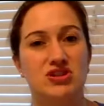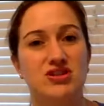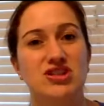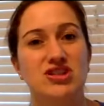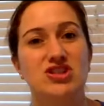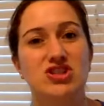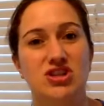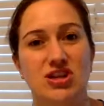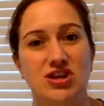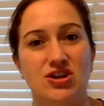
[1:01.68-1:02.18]
to
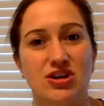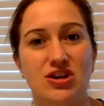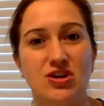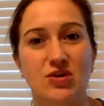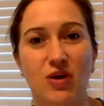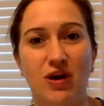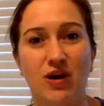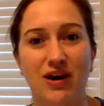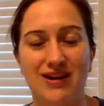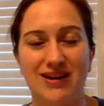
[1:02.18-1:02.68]
cheer
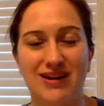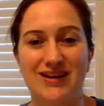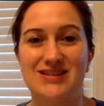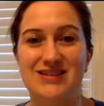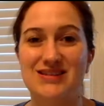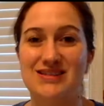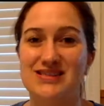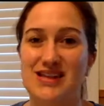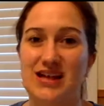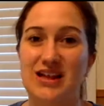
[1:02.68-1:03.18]
you on and
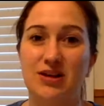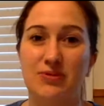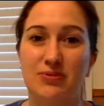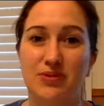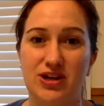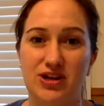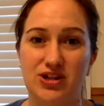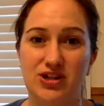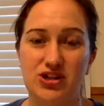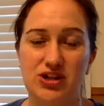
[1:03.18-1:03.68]
to
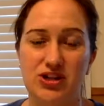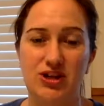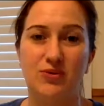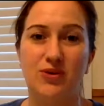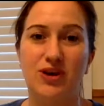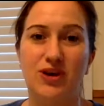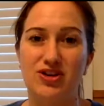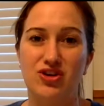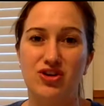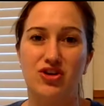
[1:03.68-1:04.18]
celebrate you
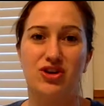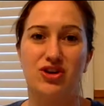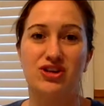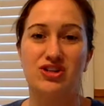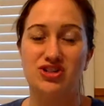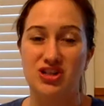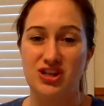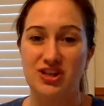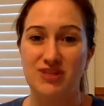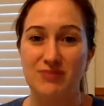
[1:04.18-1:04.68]
and your
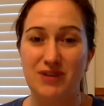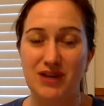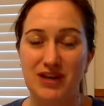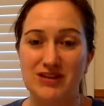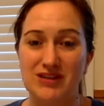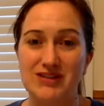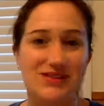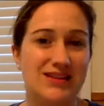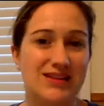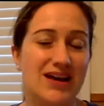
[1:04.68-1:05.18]

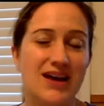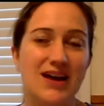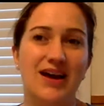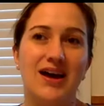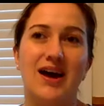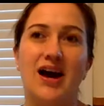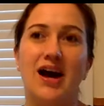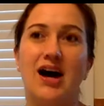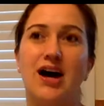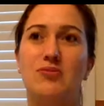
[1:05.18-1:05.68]
achievements.
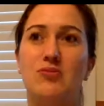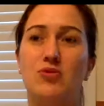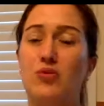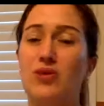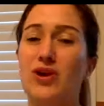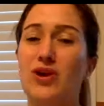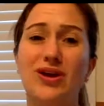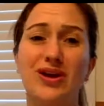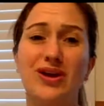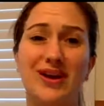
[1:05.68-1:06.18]

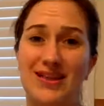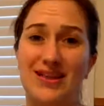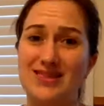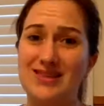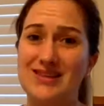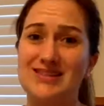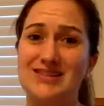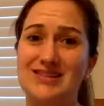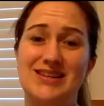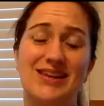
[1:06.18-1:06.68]
We are in
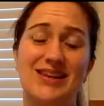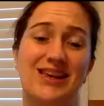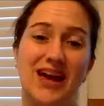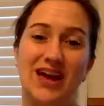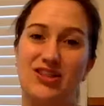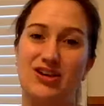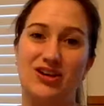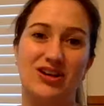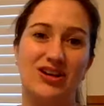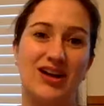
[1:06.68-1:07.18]
this
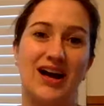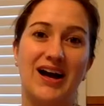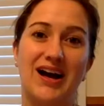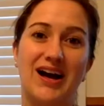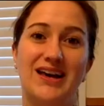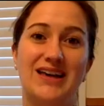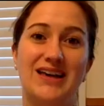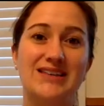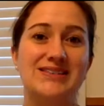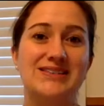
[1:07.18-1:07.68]
together,
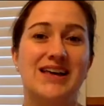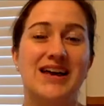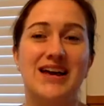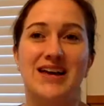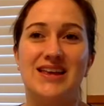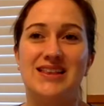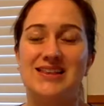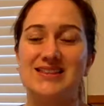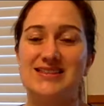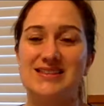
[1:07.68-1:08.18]
guys.
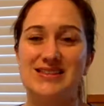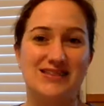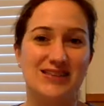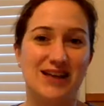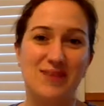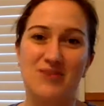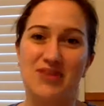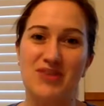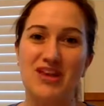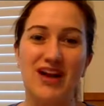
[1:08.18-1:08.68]
This is
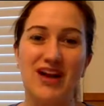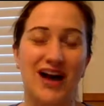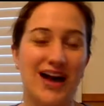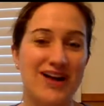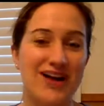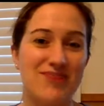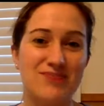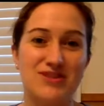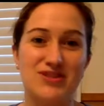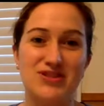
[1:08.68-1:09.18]
something I
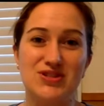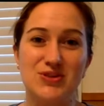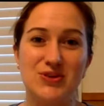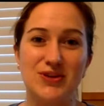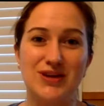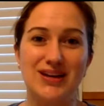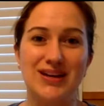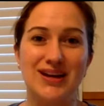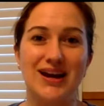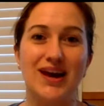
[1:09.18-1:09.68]
have been
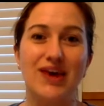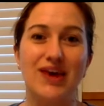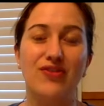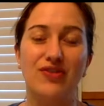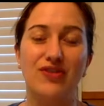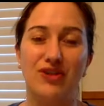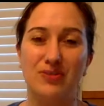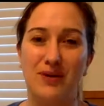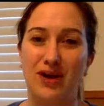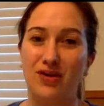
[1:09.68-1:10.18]
doing now
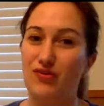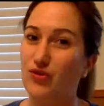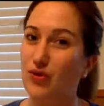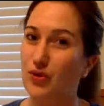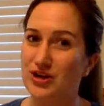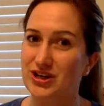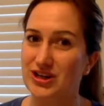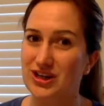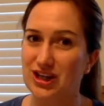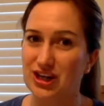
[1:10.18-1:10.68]
for about
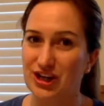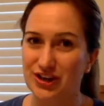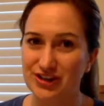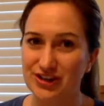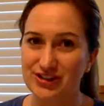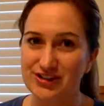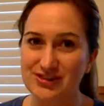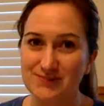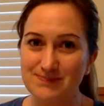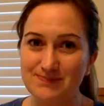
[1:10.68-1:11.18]
4
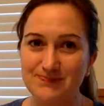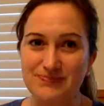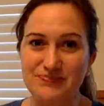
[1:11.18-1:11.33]
years.